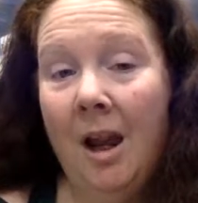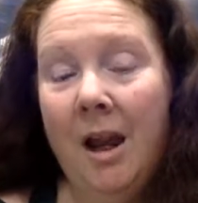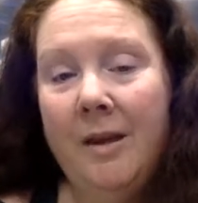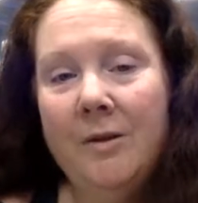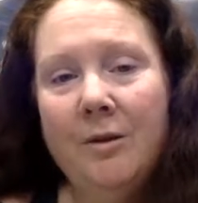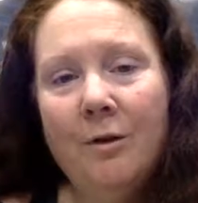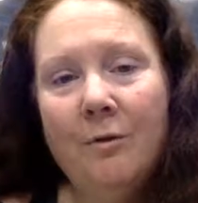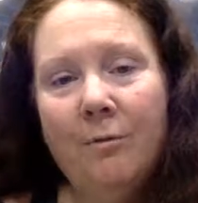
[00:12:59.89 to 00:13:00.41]

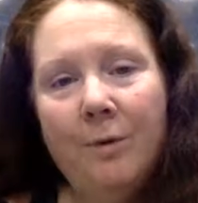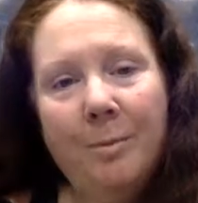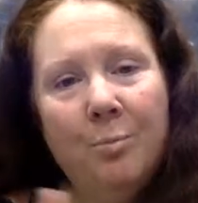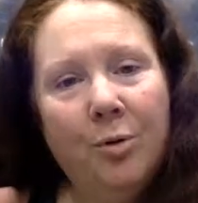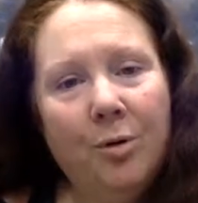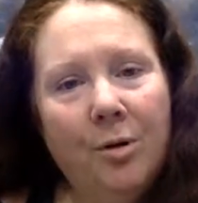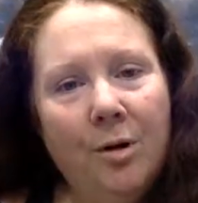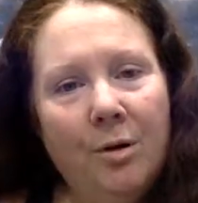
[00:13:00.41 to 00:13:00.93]
And so if we
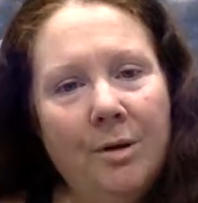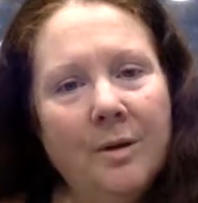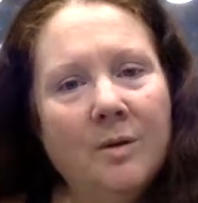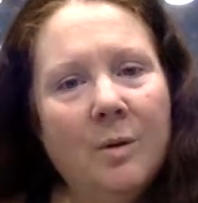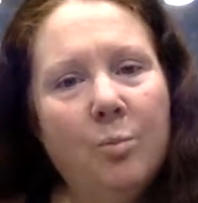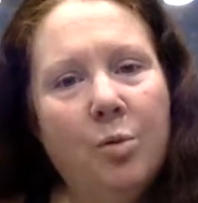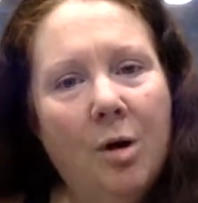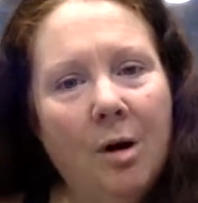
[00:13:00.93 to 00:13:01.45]
pull this
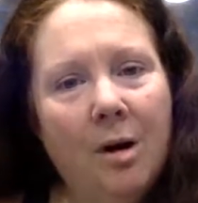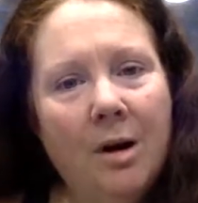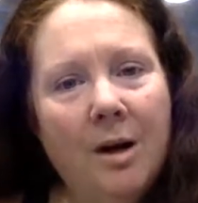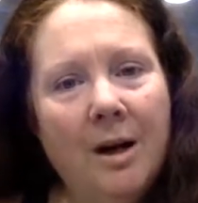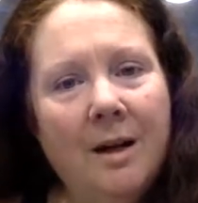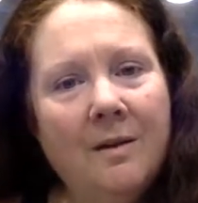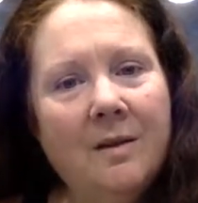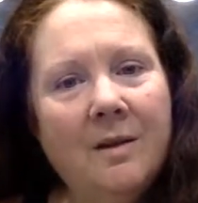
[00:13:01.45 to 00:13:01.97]

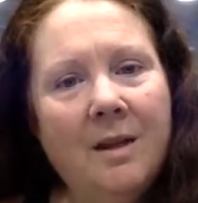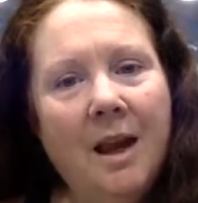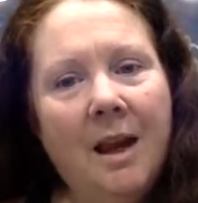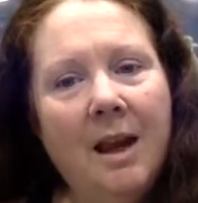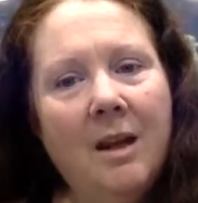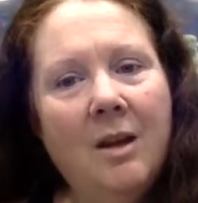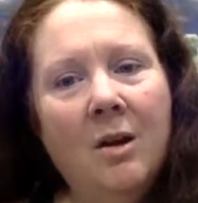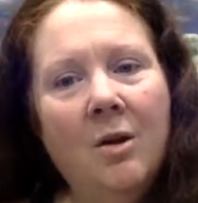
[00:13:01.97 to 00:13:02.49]
apart and
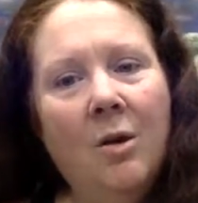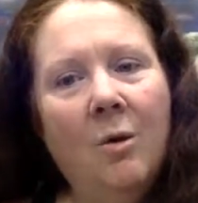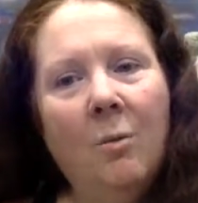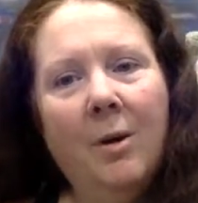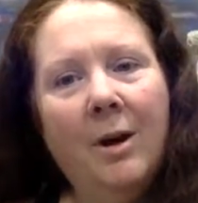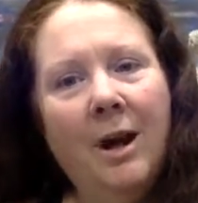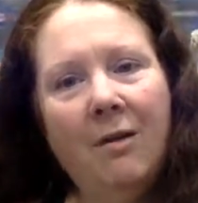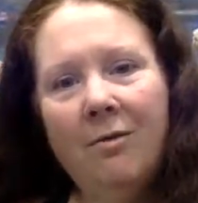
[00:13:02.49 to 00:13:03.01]
say,
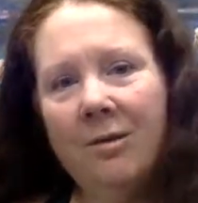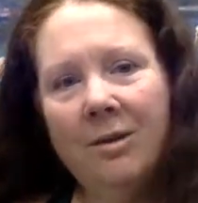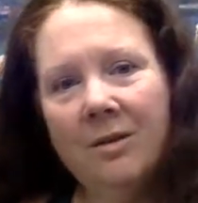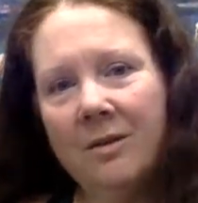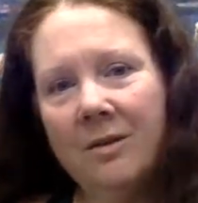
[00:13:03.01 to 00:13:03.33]
whatever the